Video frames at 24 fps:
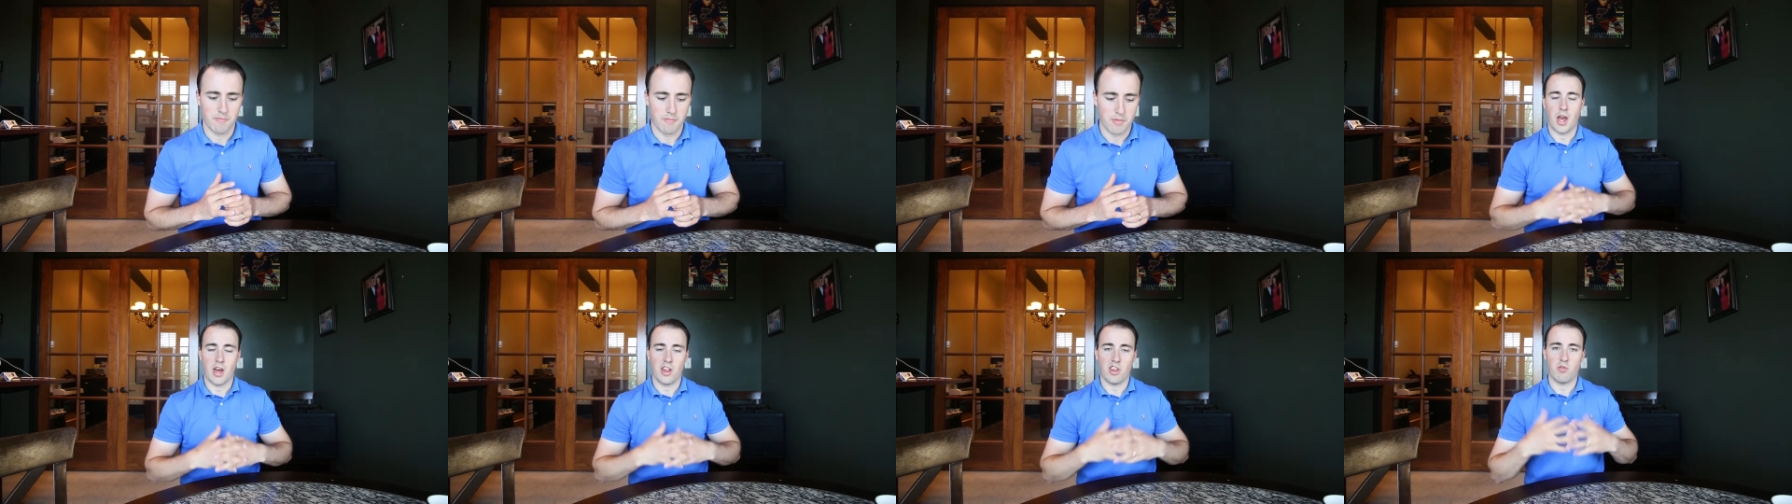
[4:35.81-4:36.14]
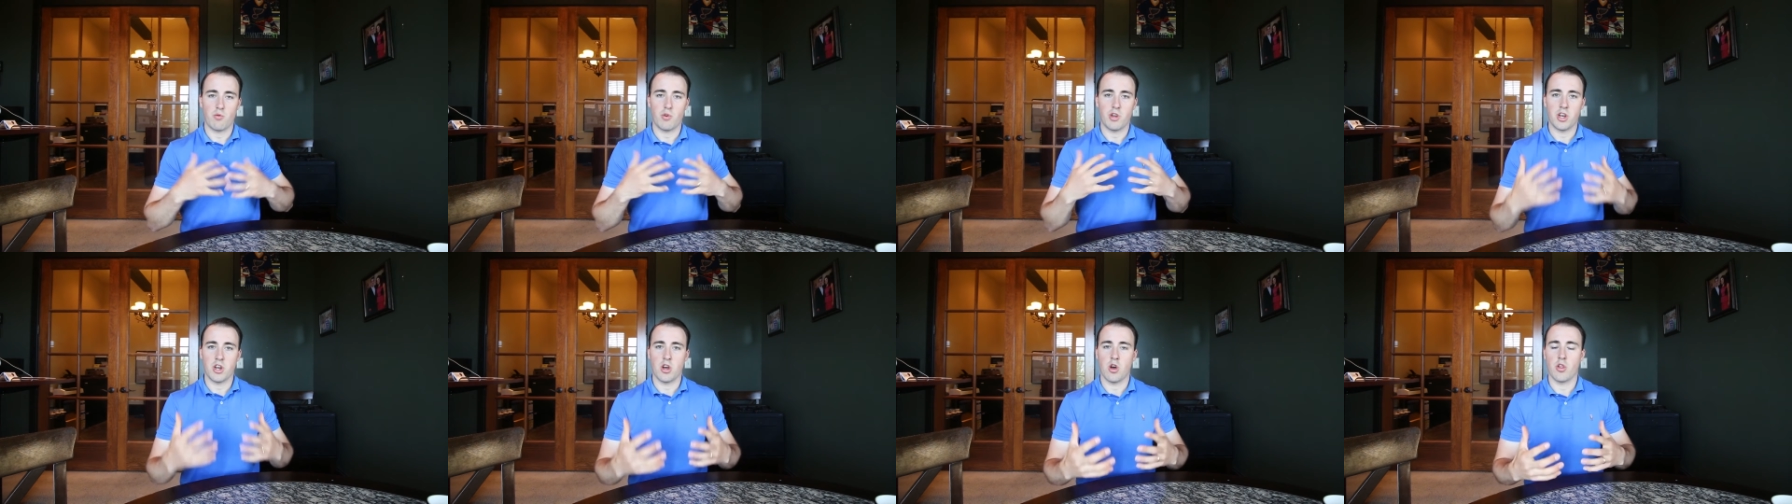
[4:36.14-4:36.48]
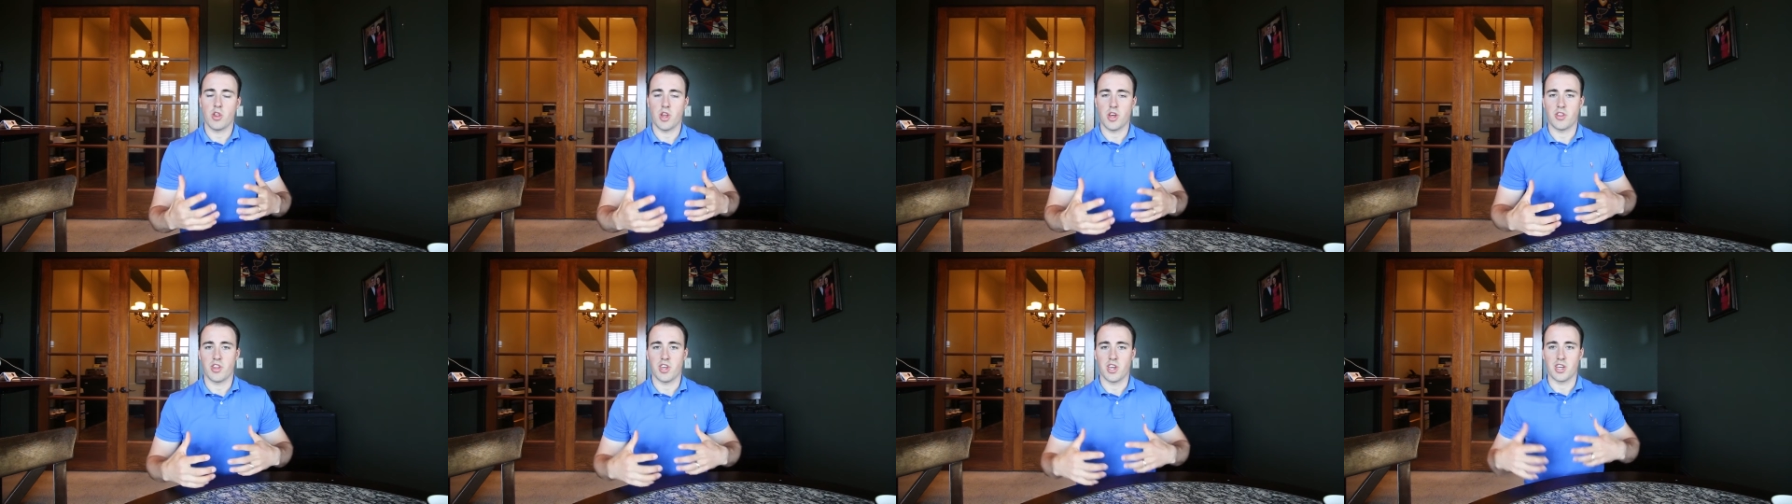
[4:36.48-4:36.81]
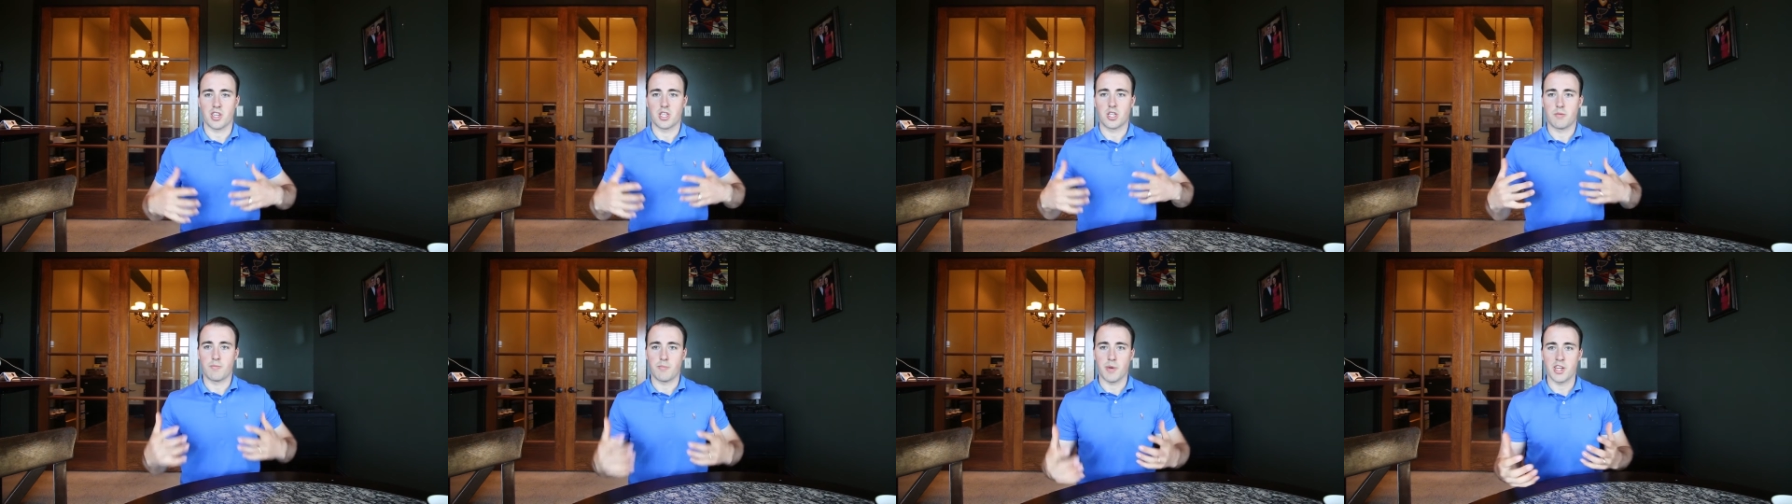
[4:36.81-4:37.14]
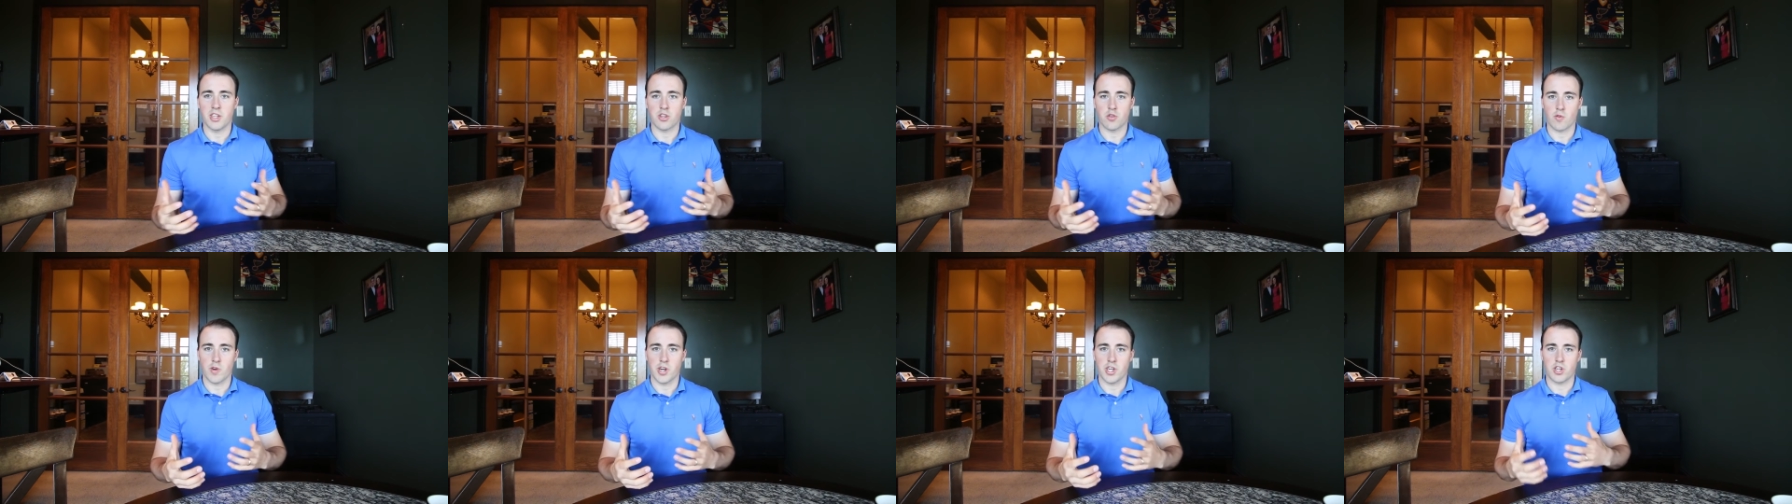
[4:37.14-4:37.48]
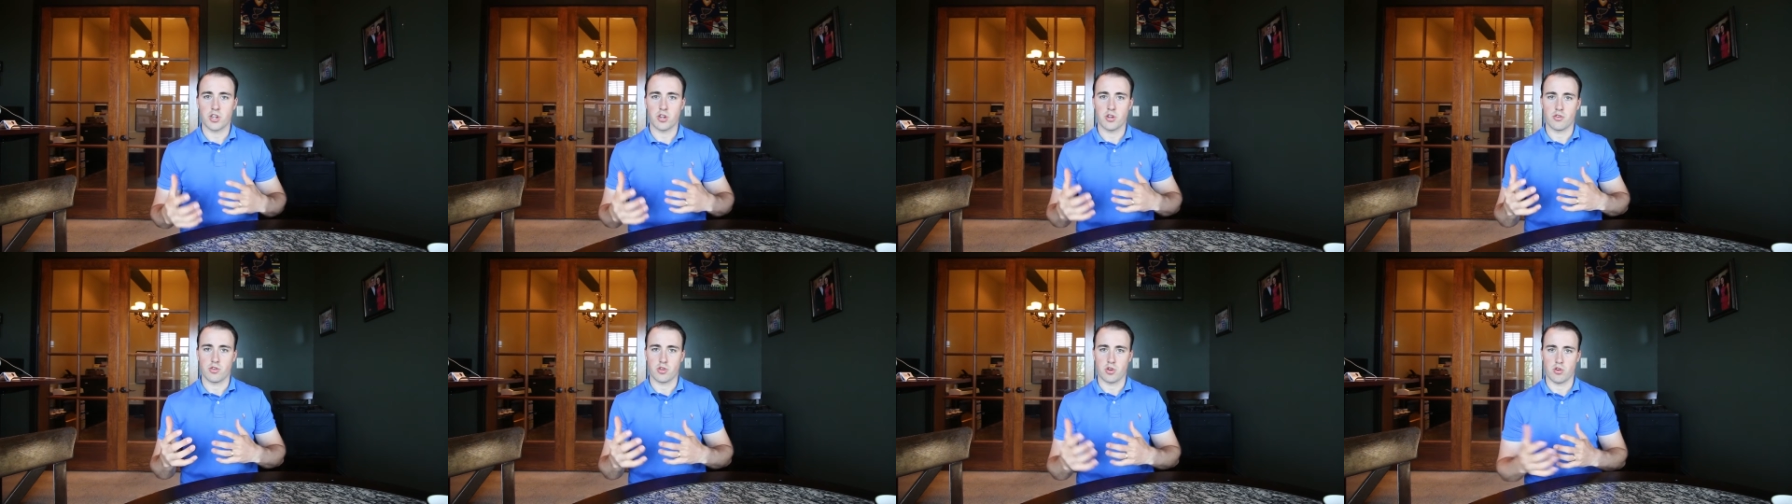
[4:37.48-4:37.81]
Now that we know that the expense
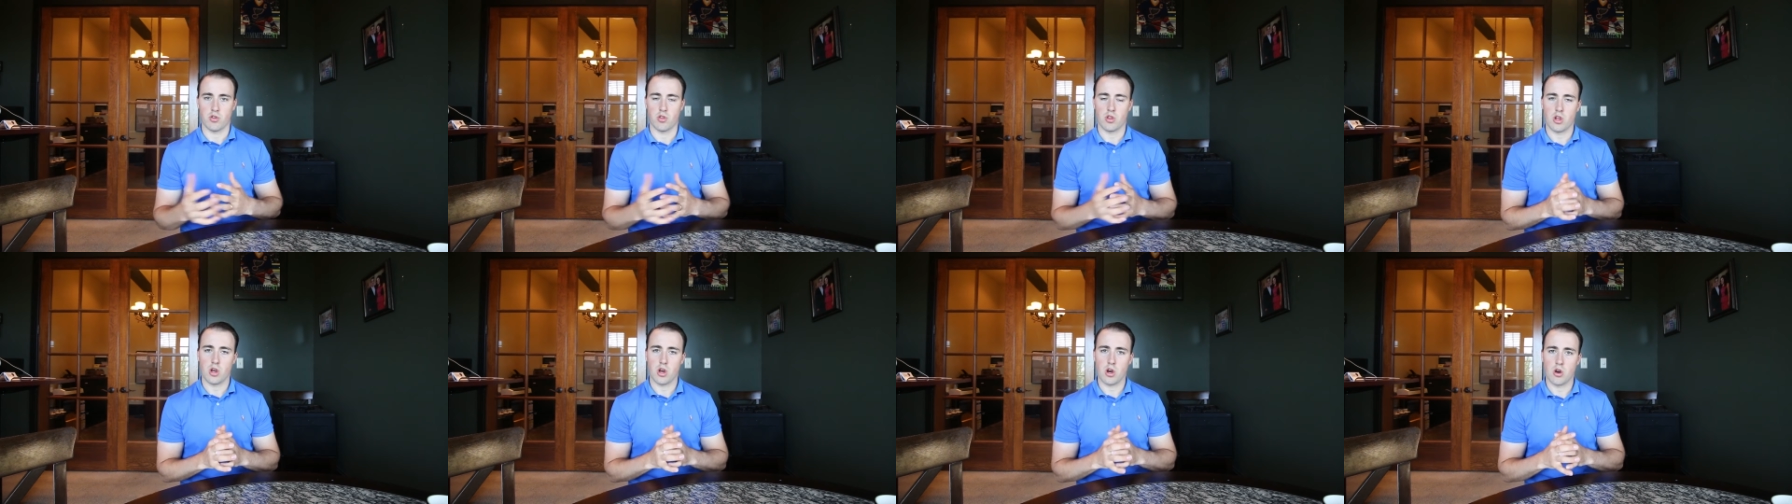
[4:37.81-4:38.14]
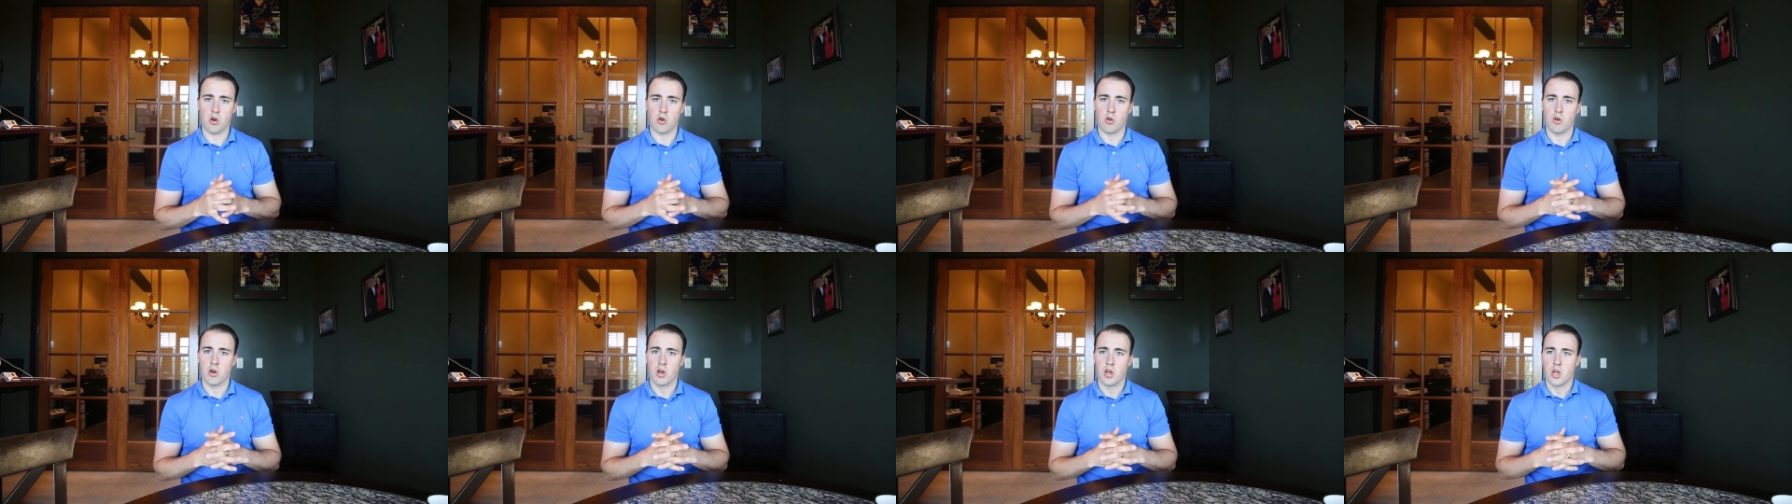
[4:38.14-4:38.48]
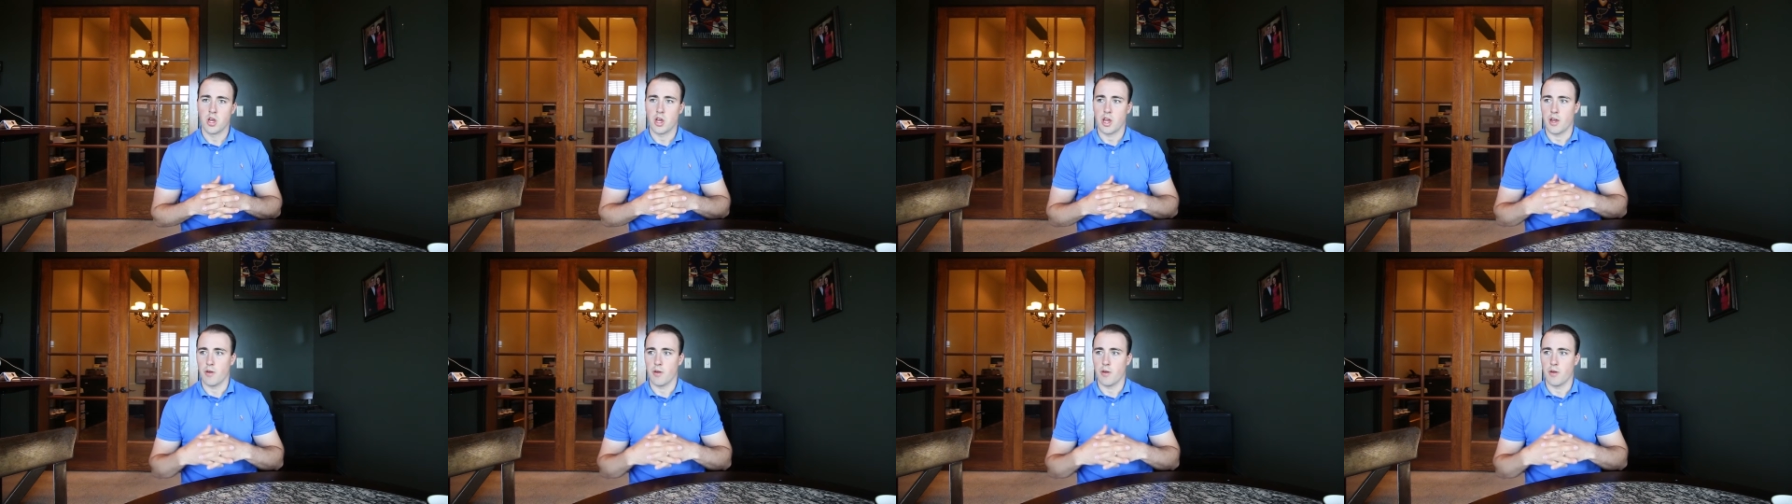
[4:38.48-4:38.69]
ratios are low